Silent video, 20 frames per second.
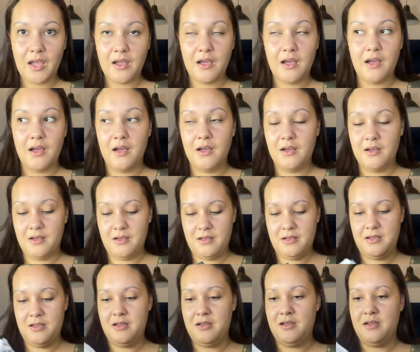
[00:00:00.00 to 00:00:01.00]
uh,
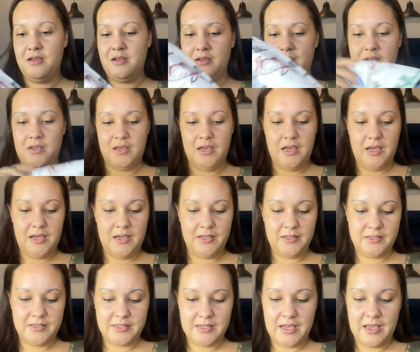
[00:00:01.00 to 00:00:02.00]

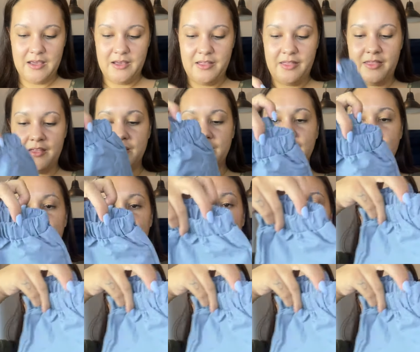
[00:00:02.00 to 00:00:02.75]
it's uh, this little